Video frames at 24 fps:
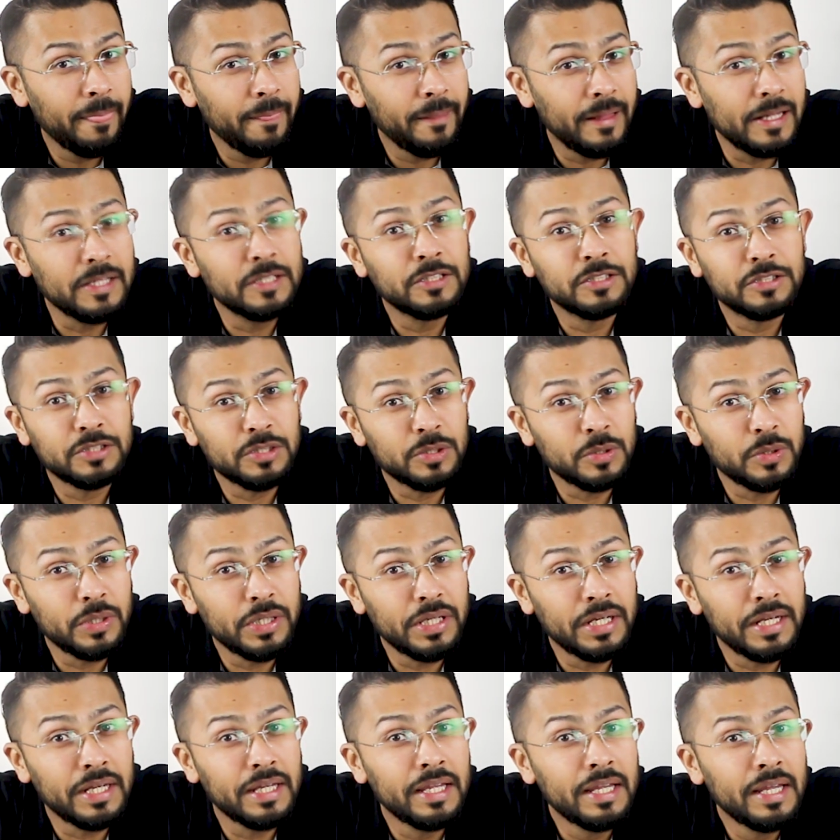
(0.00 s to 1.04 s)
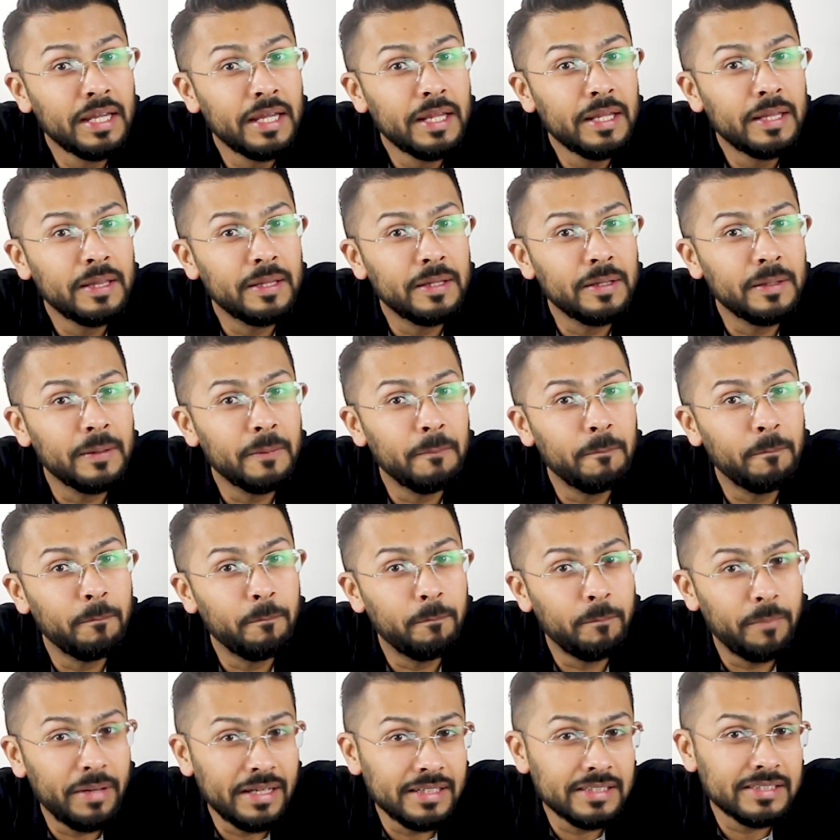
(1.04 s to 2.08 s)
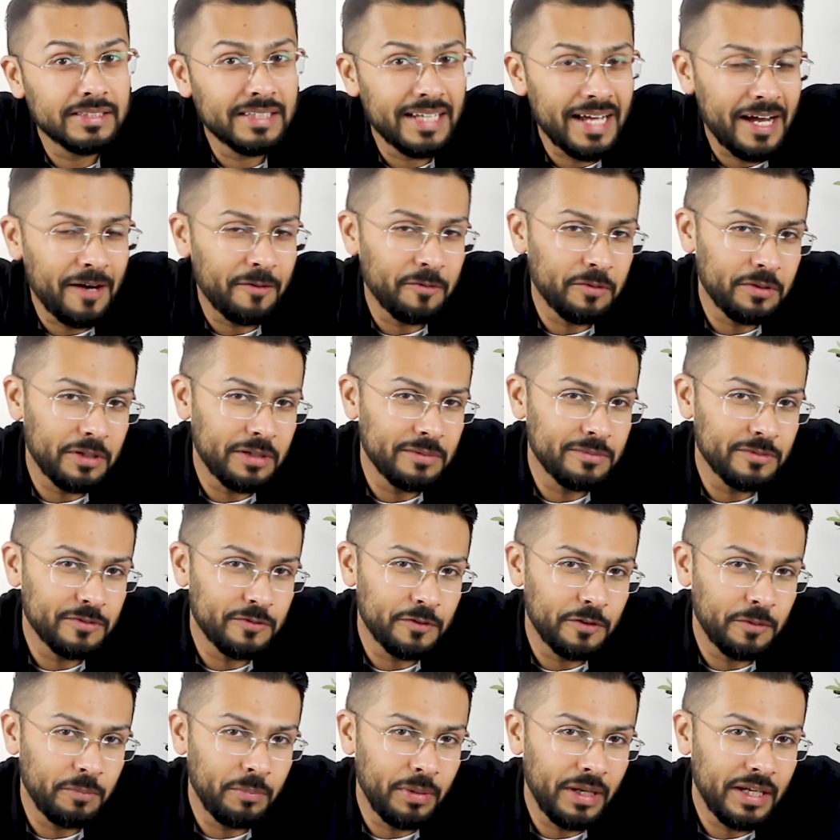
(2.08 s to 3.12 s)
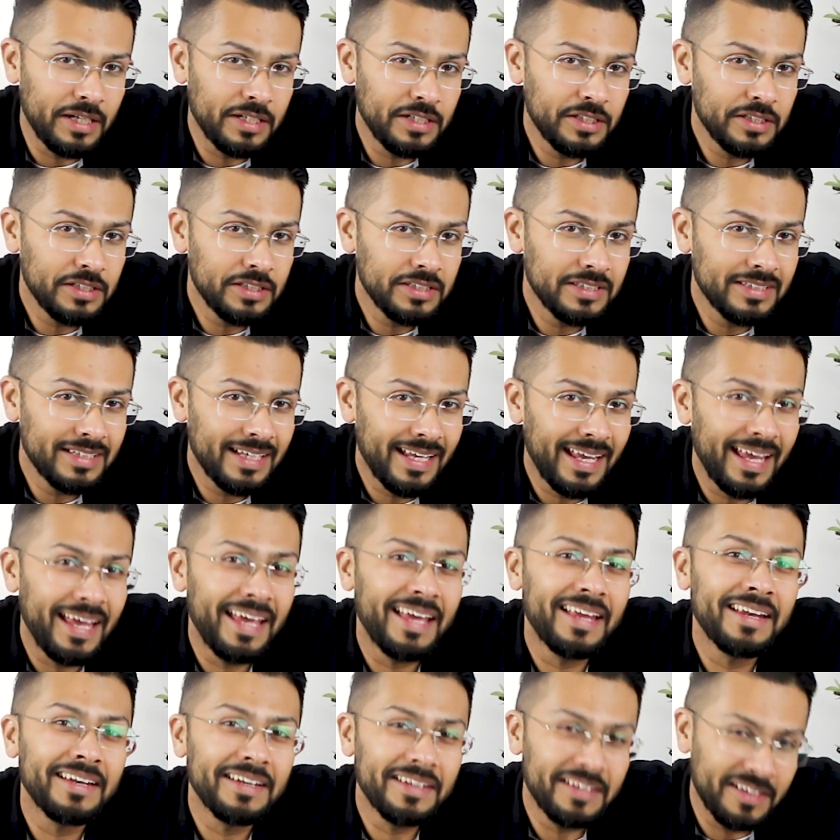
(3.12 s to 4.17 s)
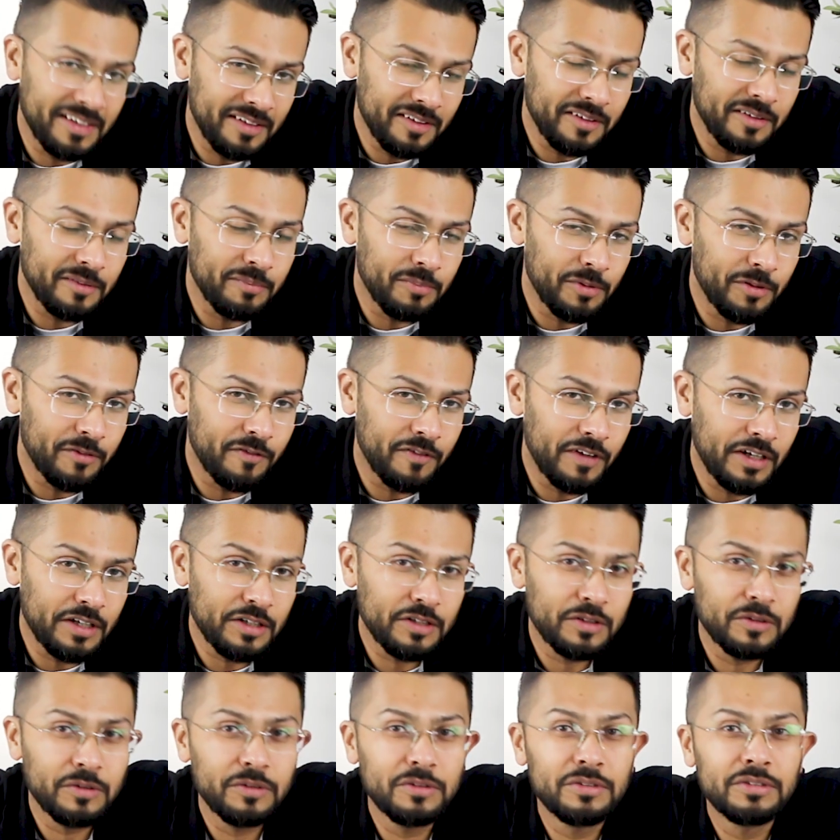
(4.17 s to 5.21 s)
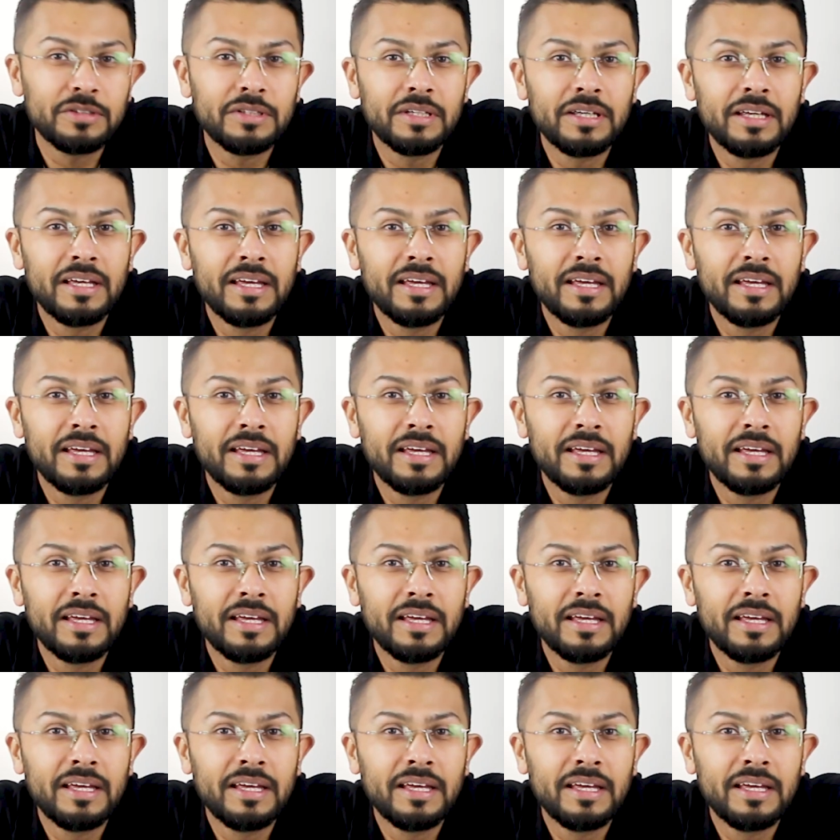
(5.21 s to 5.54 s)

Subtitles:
ensuring the best outcomes for patients and dental professionals.